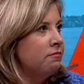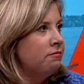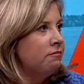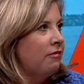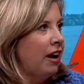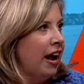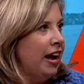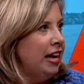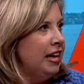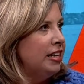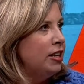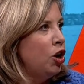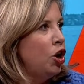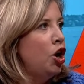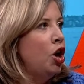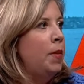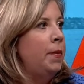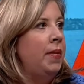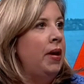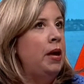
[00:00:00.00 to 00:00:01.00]
right?
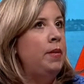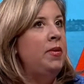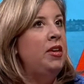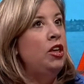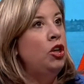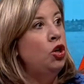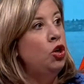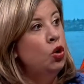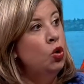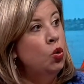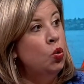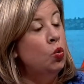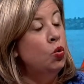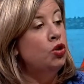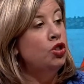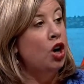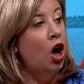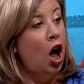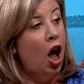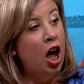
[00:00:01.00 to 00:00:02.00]
Maybe
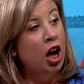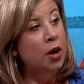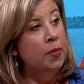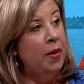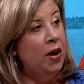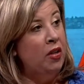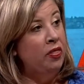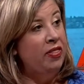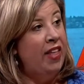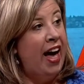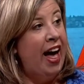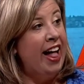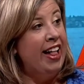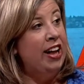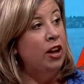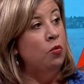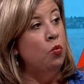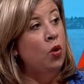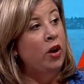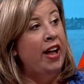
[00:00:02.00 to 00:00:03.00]
you talk about
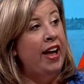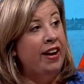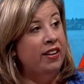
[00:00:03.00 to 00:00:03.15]
that and what